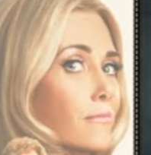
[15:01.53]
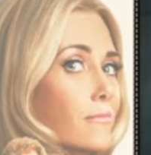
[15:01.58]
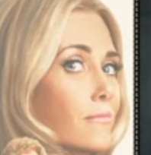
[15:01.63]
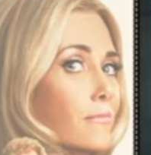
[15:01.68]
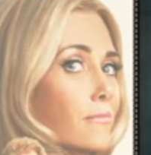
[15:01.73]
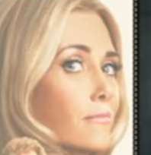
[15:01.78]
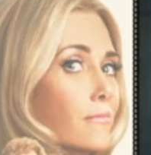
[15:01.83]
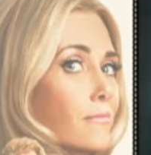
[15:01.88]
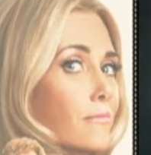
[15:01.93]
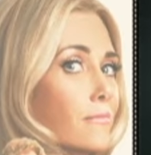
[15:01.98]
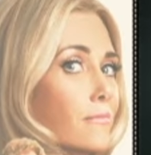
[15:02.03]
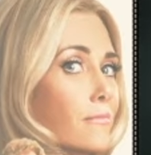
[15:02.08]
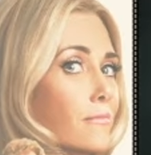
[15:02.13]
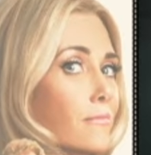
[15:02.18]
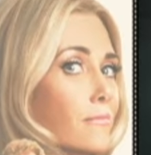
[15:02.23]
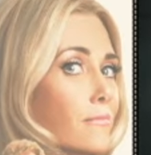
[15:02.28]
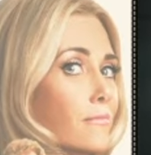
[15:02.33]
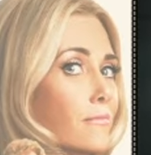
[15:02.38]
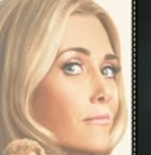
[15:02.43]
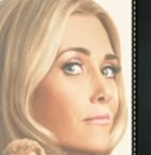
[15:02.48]

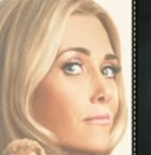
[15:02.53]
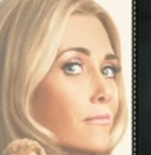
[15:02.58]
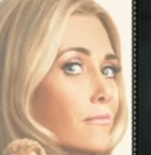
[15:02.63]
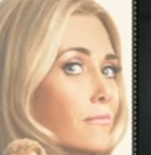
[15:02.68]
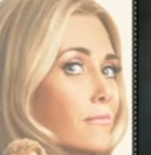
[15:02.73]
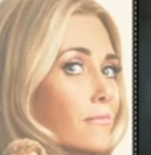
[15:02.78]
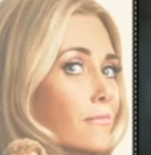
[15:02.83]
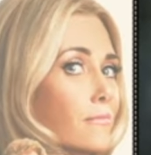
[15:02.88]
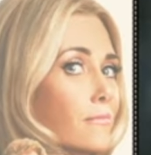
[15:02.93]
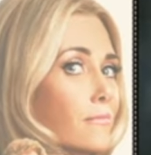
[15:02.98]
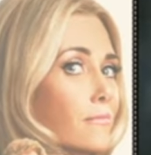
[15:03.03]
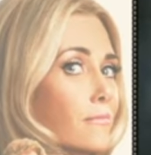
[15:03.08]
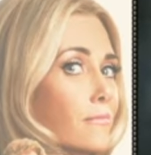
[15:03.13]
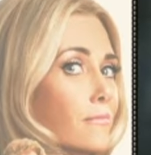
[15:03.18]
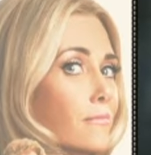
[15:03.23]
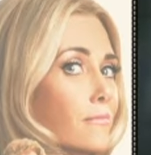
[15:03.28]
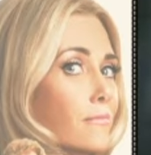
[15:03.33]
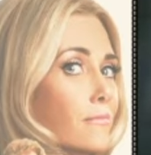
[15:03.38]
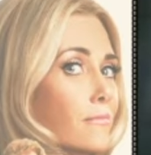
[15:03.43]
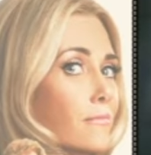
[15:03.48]

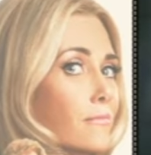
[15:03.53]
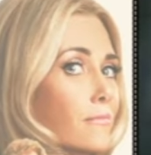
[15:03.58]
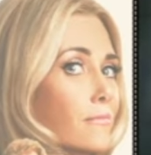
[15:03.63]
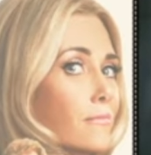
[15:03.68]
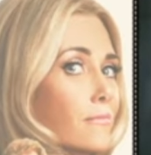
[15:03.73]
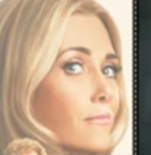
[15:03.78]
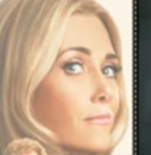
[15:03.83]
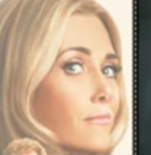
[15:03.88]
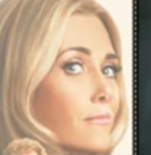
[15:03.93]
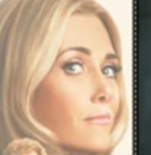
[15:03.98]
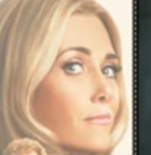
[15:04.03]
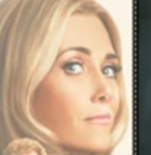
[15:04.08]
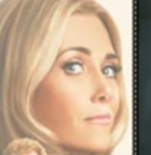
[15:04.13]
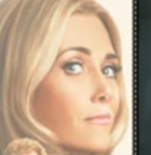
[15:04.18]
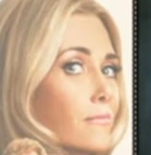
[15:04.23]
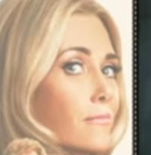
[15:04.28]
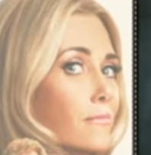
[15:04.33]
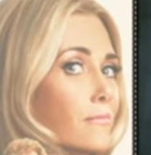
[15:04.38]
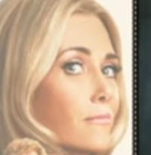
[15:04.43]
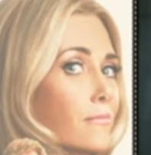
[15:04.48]

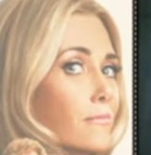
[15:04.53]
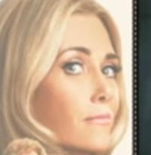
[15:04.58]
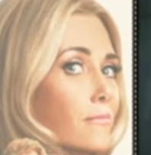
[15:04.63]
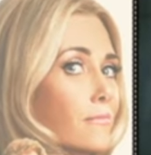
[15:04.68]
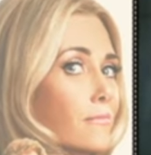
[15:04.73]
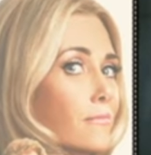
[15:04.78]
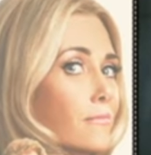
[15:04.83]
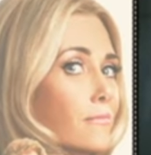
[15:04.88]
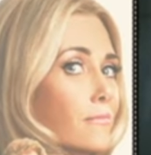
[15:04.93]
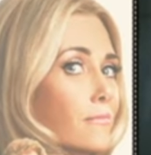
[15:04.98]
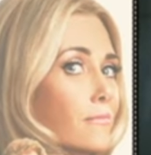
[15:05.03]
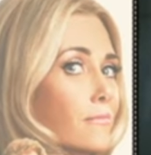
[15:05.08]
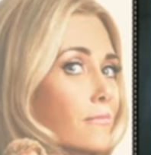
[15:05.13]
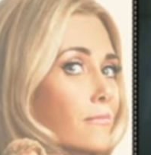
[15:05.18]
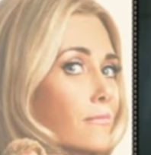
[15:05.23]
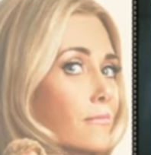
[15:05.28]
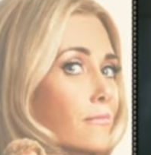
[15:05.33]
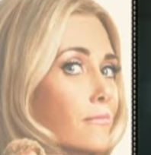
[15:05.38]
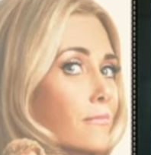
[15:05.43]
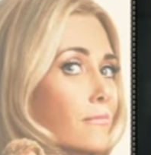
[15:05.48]

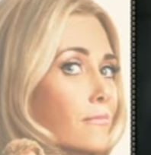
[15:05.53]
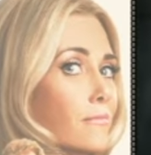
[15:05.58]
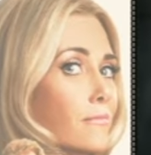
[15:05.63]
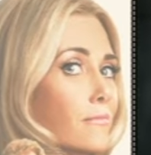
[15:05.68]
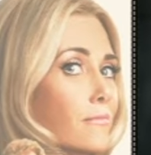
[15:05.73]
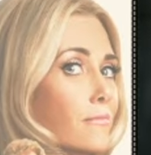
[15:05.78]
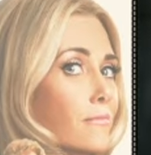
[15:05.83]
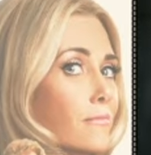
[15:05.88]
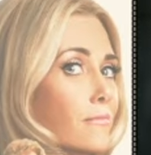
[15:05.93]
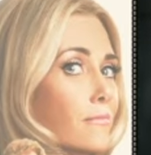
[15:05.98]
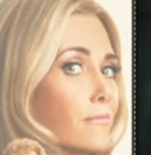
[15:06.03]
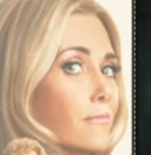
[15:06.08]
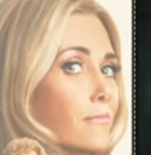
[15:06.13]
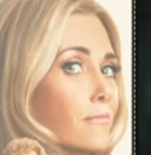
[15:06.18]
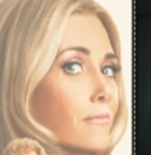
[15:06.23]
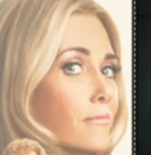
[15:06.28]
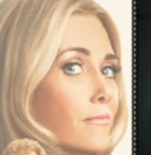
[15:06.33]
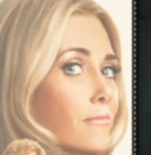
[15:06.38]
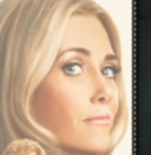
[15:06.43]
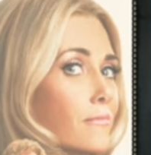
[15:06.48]

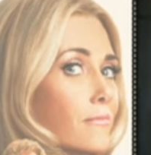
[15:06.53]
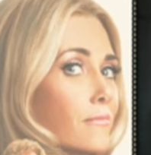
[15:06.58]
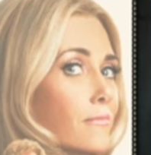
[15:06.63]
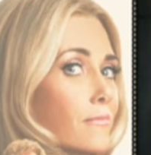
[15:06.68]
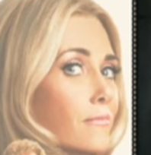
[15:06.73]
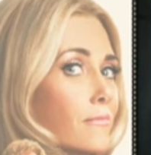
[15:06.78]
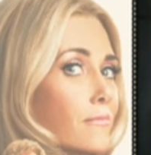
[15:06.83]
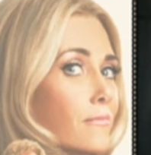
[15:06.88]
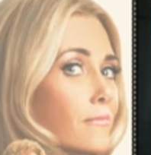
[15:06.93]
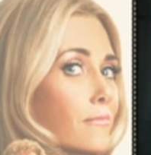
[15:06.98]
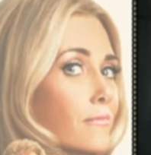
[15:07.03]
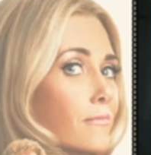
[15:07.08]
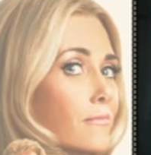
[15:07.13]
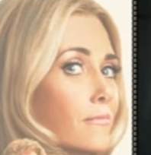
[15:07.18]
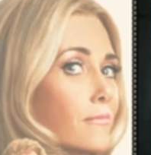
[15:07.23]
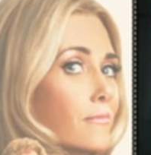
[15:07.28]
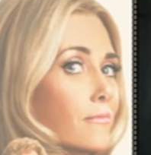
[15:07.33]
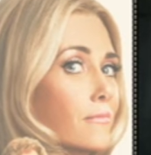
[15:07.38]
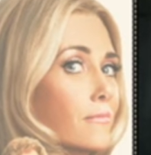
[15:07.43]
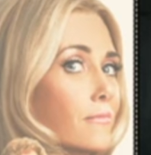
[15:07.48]

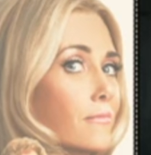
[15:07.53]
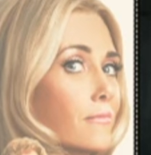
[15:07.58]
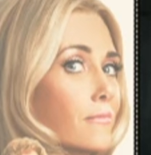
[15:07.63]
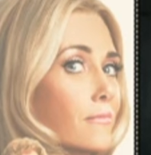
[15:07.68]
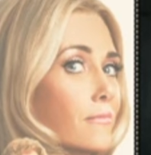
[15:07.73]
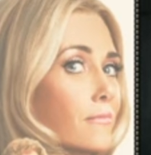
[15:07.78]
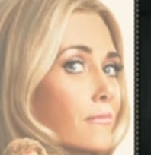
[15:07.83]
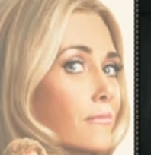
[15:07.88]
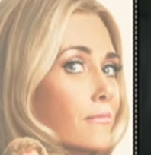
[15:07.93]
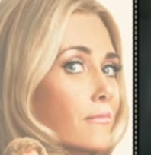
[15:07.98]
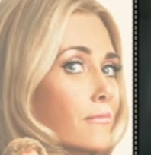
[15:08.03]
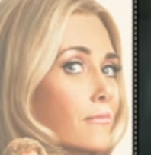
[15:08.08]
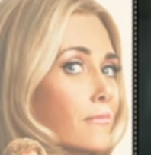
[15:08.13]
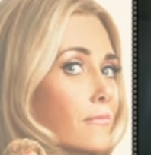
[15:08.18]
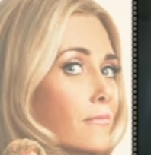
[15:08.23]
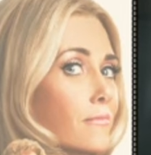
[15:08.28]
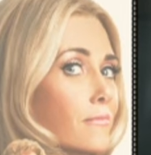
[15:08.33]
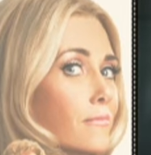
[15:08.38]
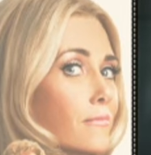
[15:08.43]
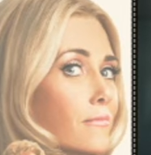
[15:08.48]

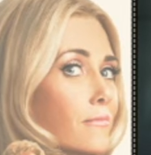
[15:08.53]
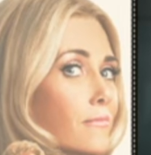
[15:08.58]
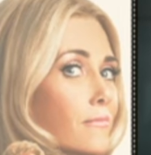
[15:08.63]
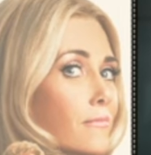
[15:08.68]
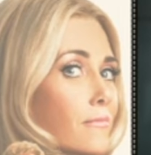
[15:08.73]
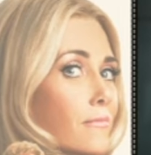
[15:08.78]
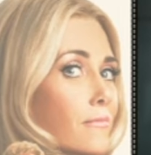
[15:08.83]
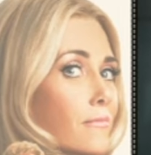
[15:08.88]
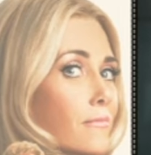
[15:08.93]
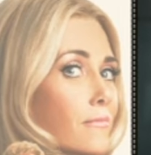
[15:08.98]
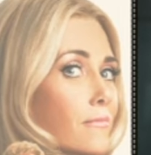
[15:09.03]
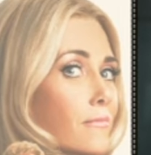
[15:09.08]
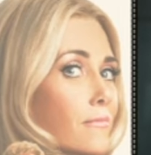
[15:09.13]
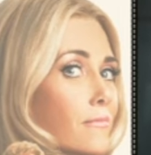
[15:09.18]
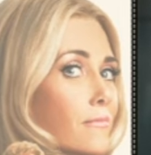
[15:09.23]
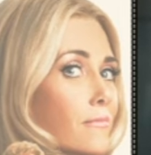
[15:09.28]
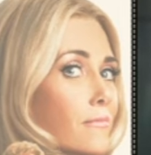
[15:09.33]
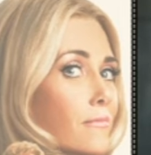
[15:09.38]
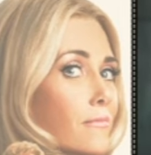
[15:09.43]
The person shown says nothing.